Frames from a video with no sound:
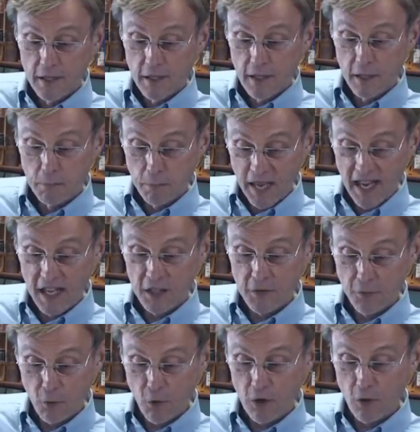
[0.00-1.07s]
that bans
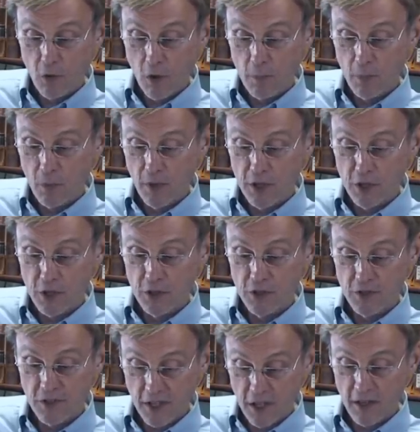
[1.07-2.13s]
foreign
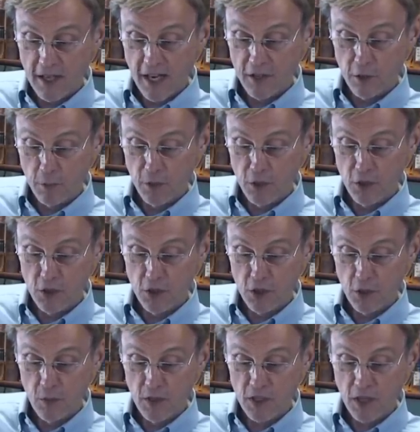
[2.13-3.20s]
corporations or uh, contributions to
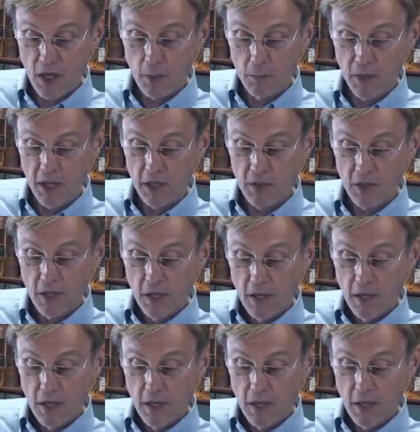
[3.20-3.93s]
U.S. campaigns.